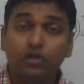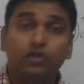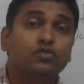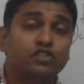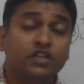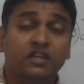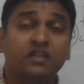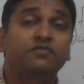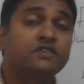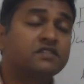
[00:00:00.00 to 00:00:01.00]
To check
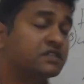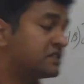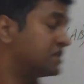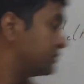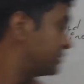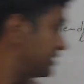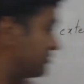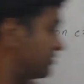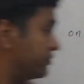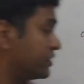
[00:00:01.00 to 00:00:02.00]
the stable
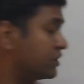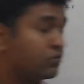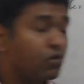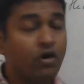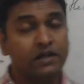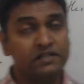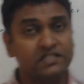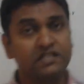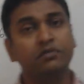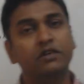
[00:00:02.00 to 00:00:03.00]
equilibrium or
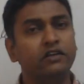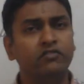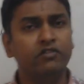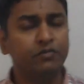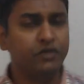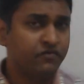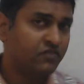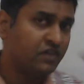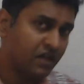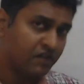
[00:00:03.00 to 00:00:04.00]
unstable equilibrium, we
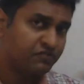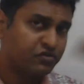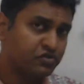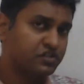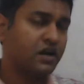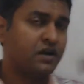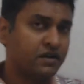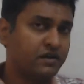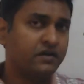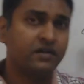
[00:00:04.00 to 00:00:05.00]
have to start
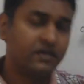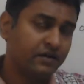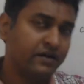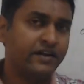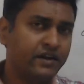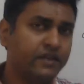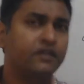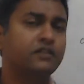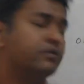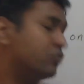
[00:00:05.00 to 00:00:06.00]
rendering the
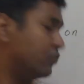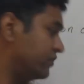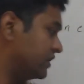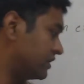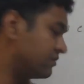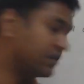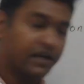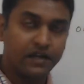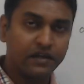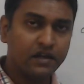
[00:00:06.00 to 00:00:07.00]
movie in our
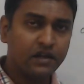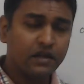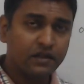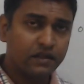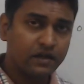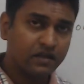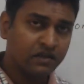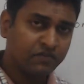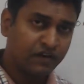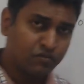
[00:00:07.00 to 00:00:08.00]
head, that if
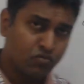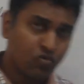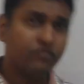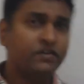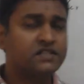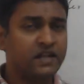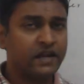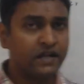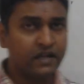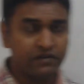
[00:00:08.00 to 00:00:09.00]
I move it
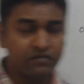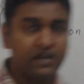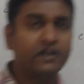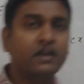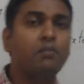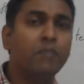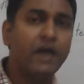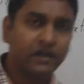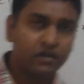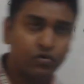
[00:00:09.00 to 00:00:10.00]
slightly, will it come back
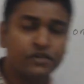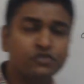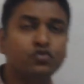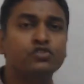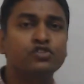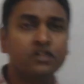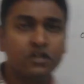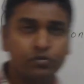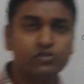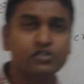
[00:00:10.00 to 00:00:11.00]
to its original
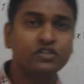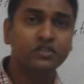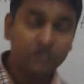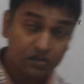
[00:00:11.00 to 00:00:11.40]
position?